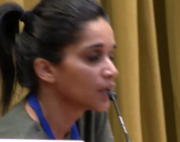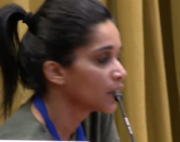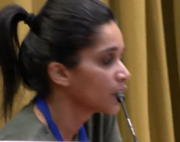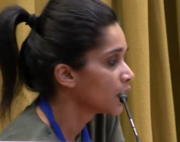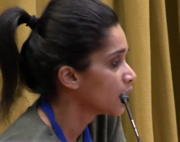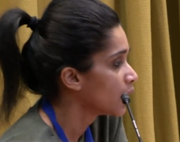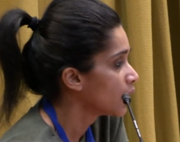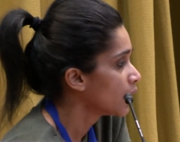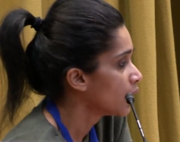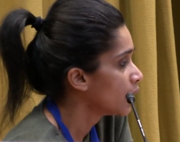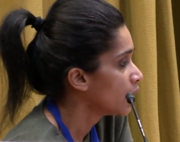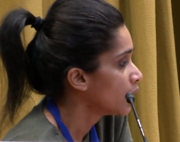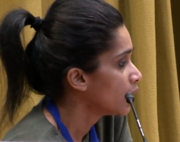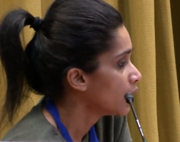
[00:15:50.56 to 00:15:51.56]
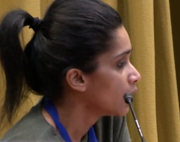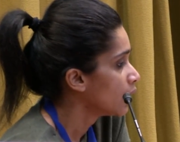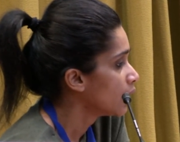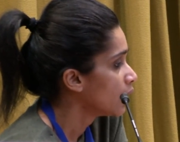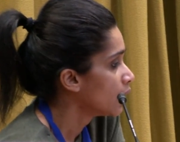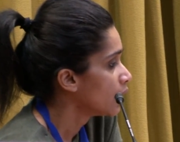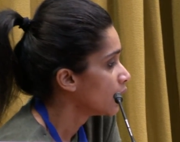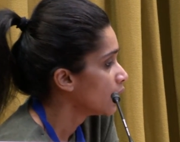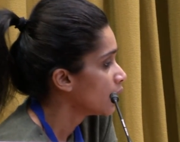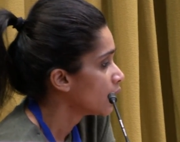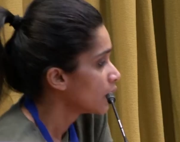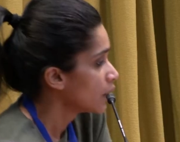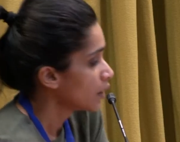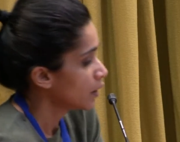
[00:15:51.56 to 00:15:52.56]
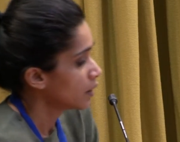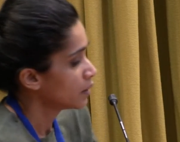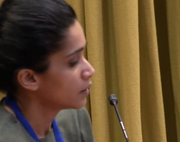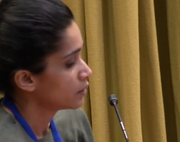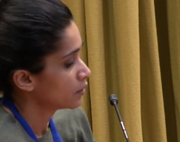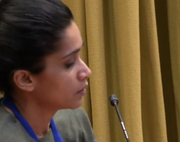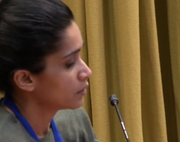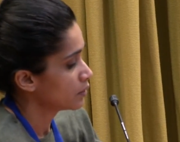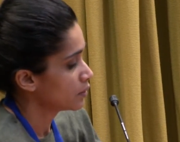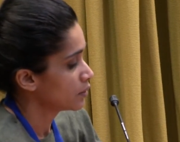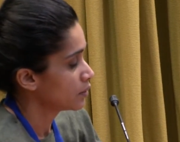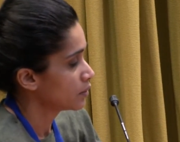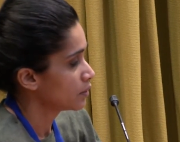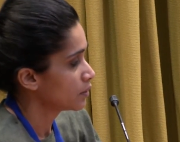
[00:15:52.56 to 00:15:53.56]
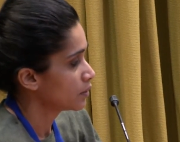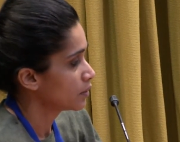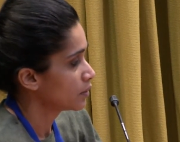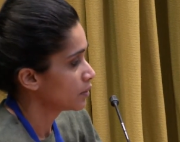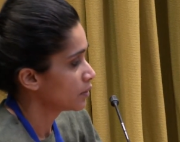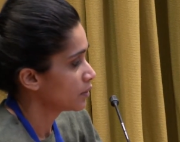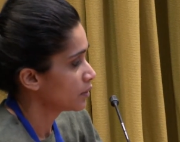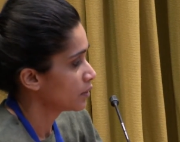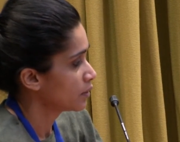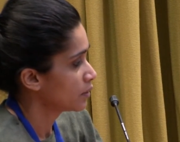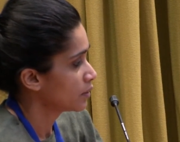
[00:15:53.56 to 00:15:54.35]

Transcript: Nothing is said.